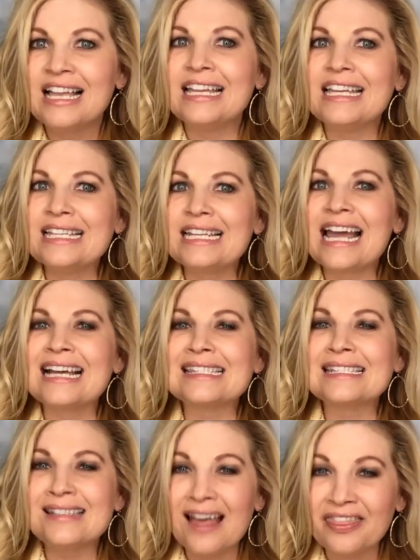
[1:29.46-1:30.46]
it has
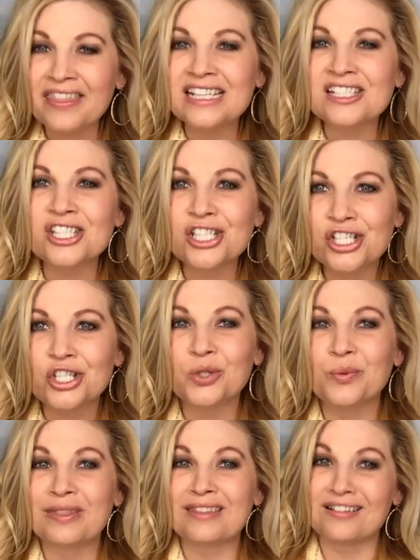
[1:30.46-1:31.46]
nothing to do
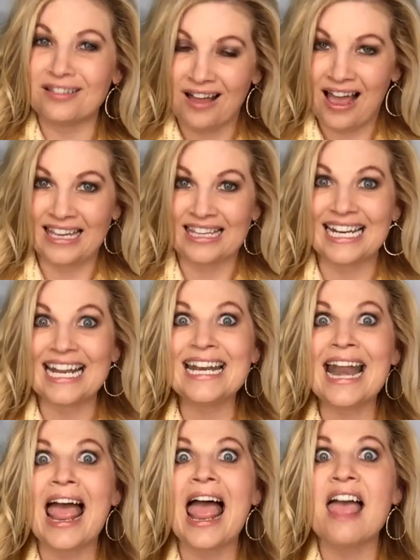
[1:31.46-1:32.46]
with the client
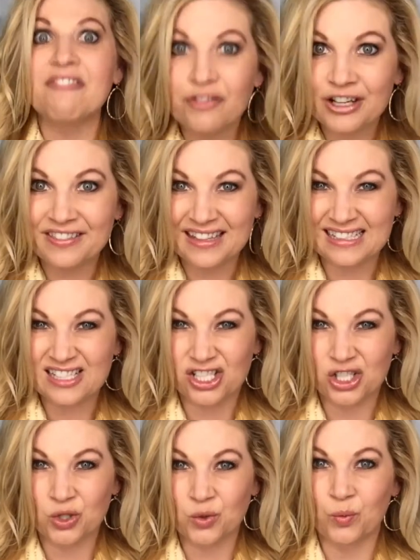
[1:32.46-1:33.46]
and everything to
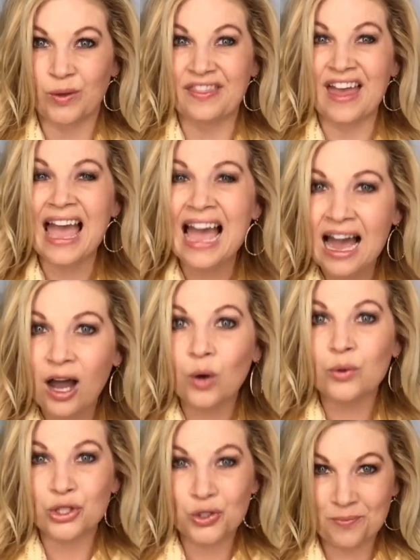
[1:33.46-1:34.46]
do with
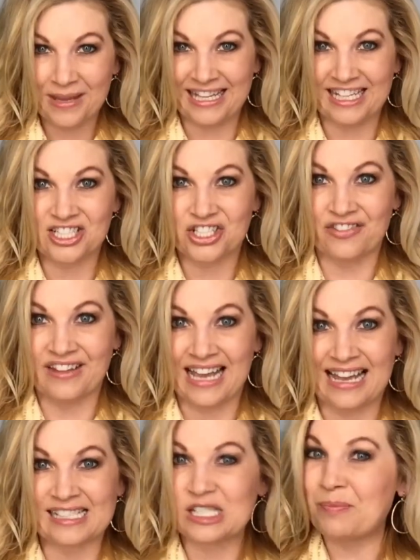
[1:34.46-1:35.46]
how you manage the
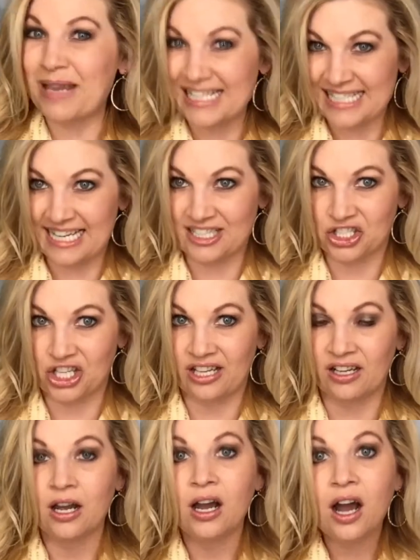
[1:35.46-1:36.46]
expectation
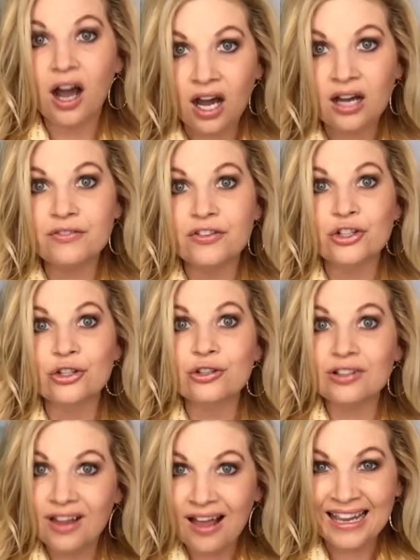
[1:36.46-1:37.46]
of your
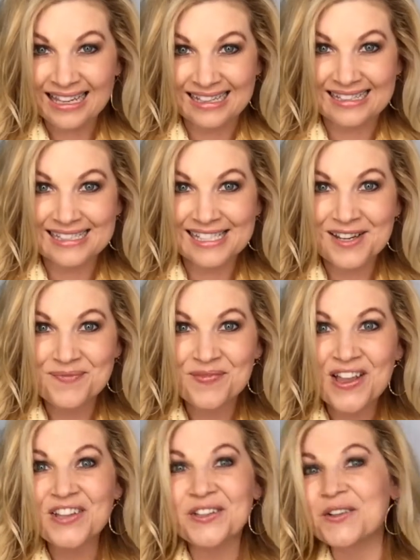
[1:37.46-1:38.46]
client.
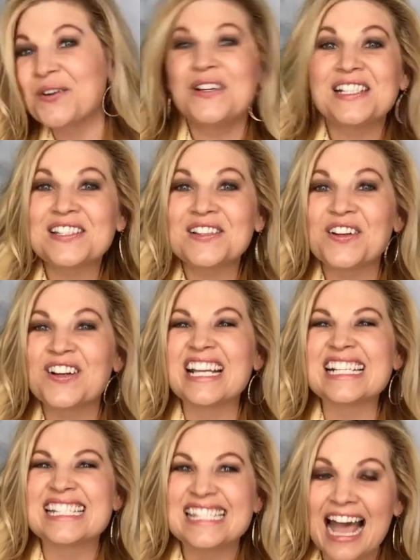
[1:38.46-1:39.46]
You're going to learn
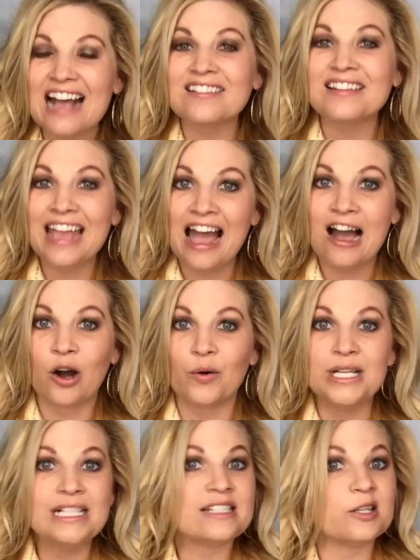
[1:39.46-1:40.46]
exactly how
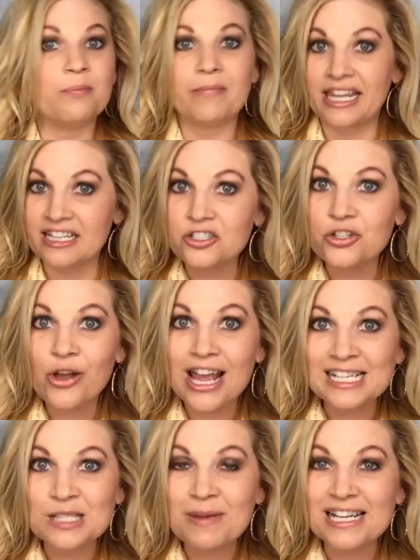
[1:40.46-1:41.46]
to manage their
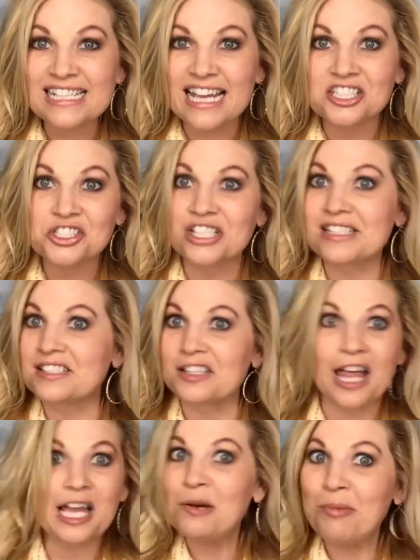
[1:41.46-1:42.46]
expectations
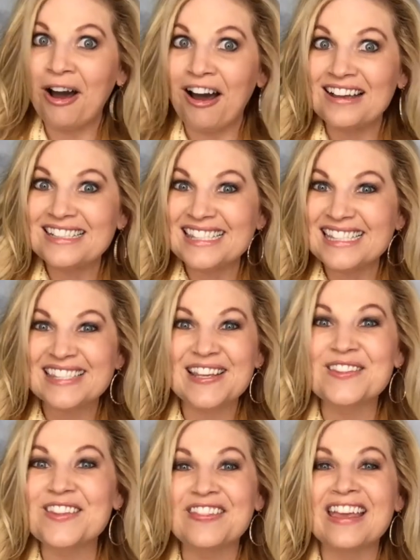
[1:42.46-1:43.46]
like a boss so
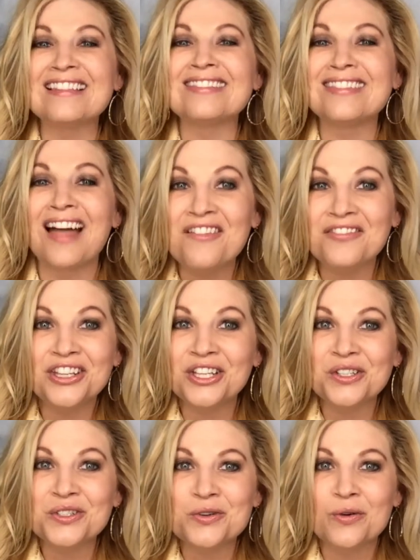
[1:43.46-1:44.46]
that they love
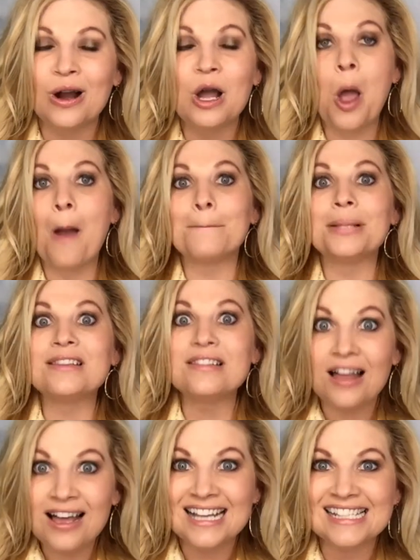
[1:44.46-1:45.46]
you.
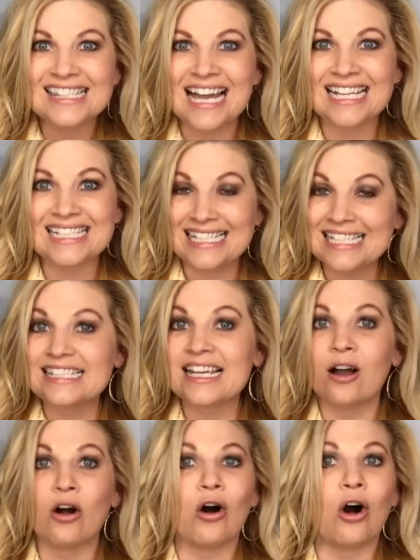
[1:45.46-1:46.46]
Plus, I
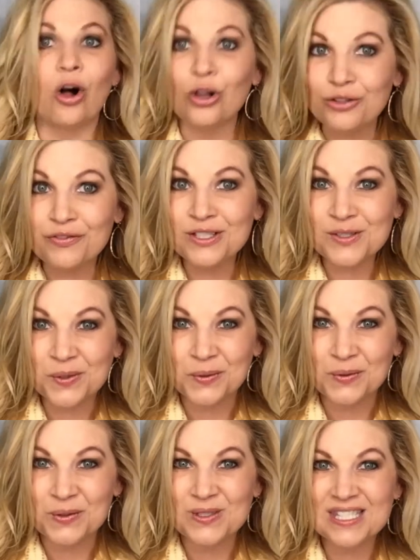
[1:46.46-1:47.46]
detail all of the
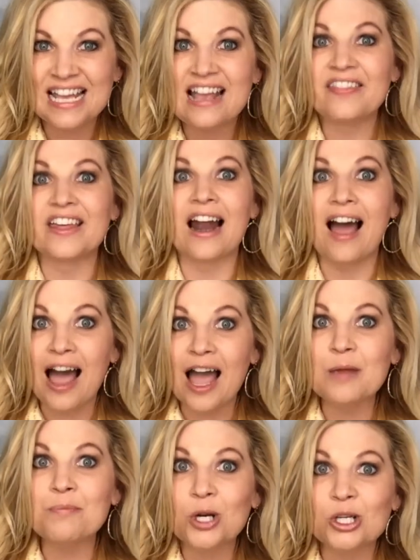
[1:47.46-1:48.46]
tools that
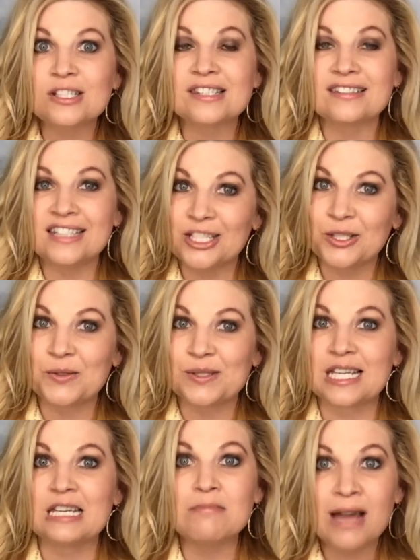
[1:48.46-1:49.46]
I personally use
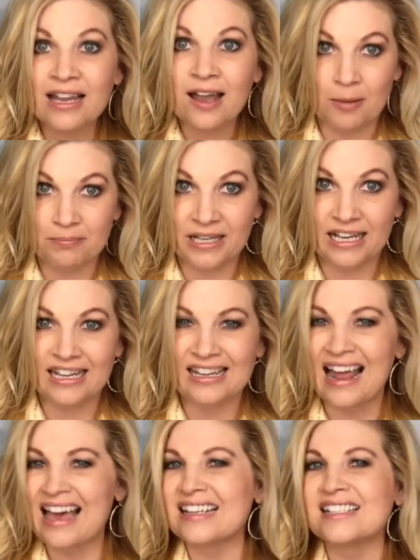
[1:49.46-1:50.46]
in my company and
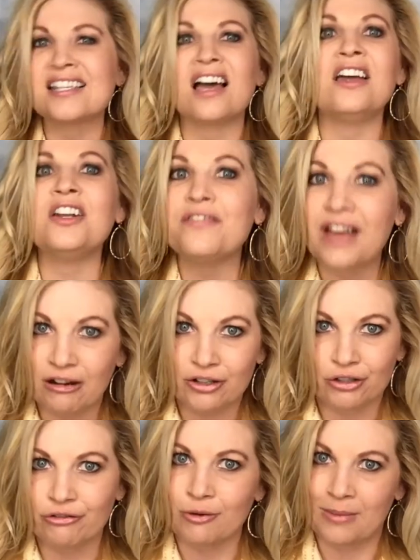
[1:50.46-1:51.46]
add a ton of
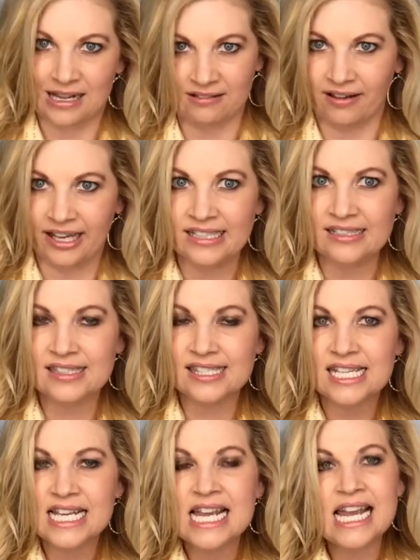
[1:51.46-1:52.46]
value for my clients.
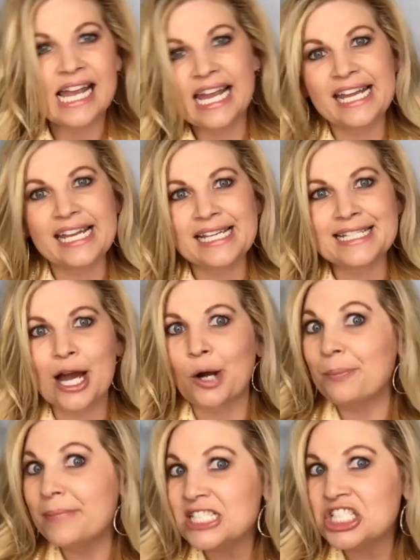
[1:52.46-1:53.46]
And I'll
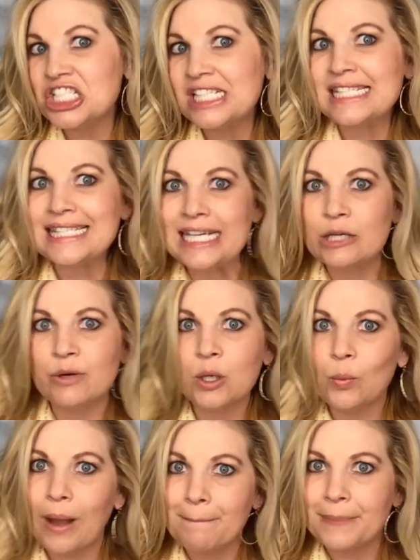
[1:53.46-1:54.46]
mention secret
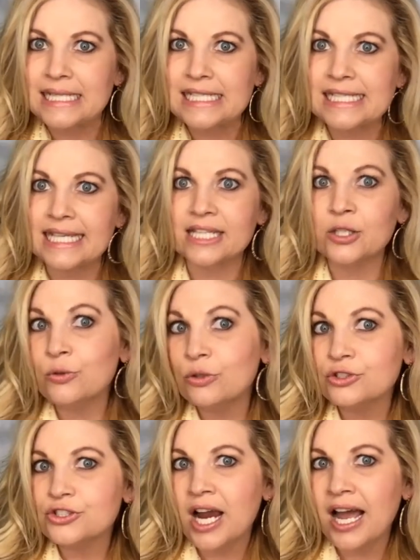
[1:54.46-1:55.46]
weapons like Google
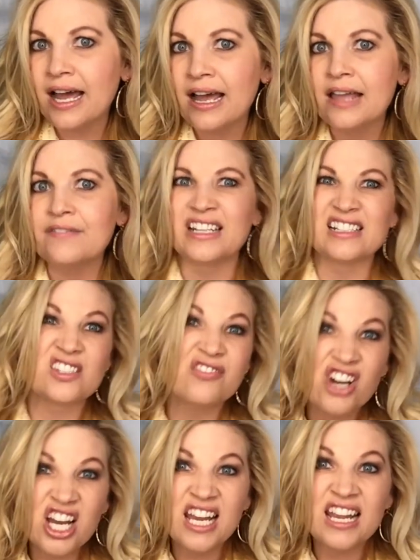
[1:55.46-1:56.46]
Drive, and it's
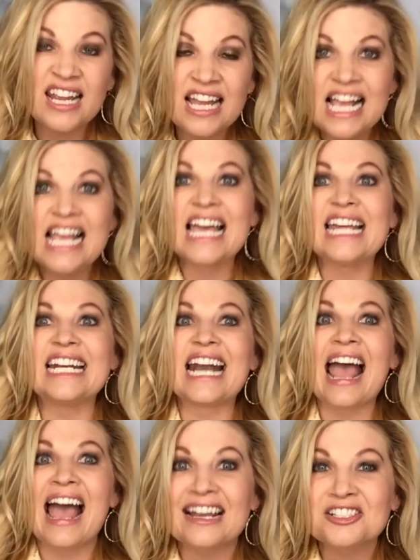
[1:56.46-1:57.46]
free, and it
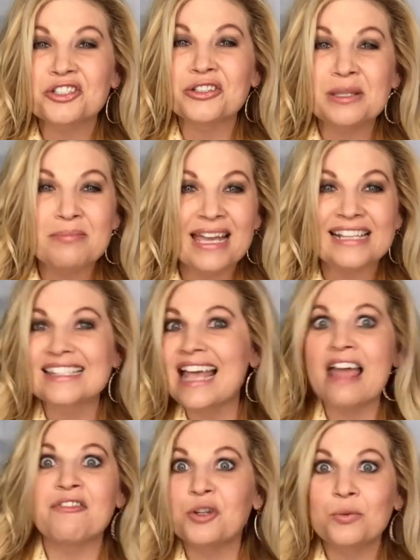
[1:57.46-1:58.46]
actually makes
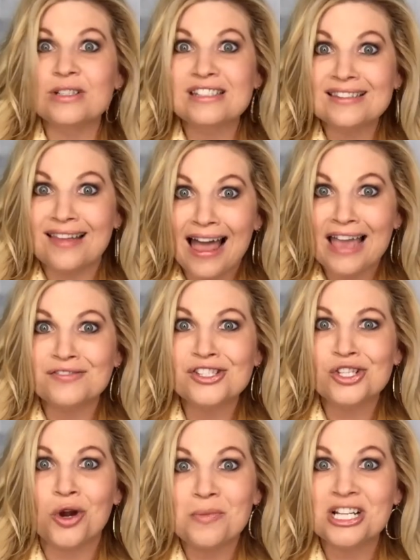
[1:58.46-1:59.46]
everyone's life
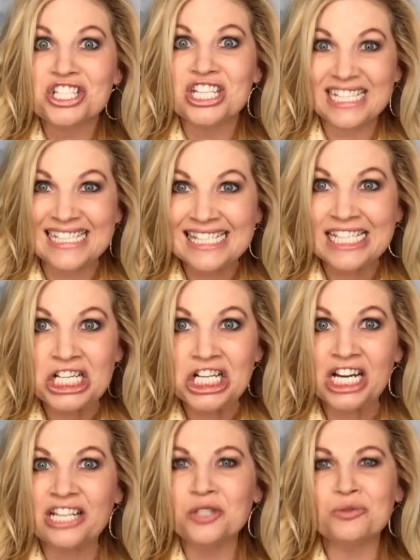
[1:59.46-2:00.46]
so much easier,
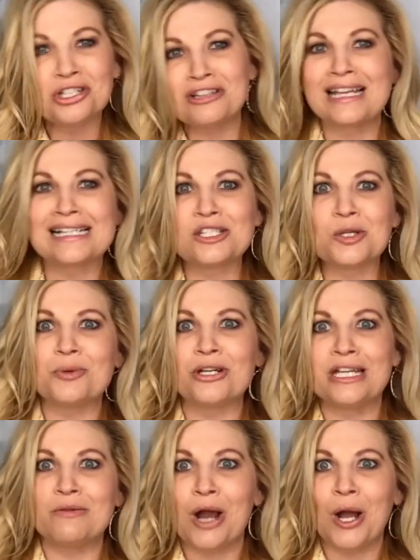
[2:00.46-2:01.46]
and you look like a
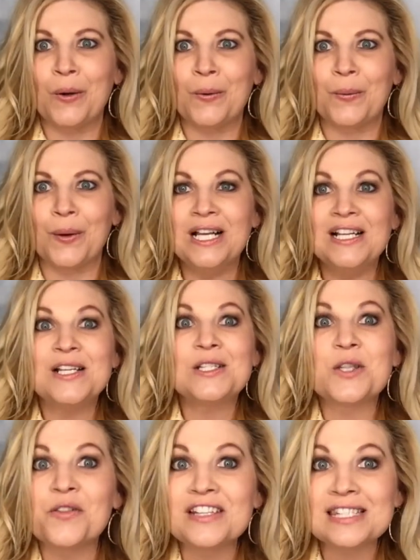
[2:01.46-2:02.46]
superhero.
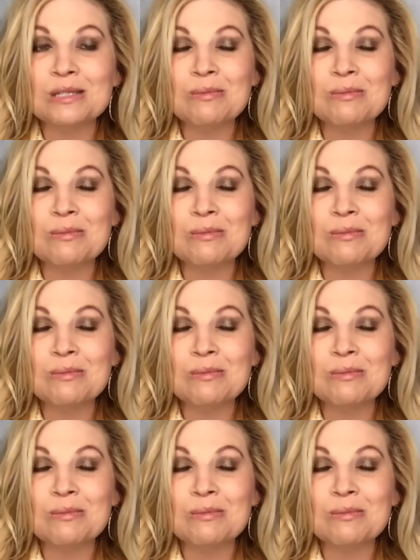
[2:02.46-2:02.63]
So this is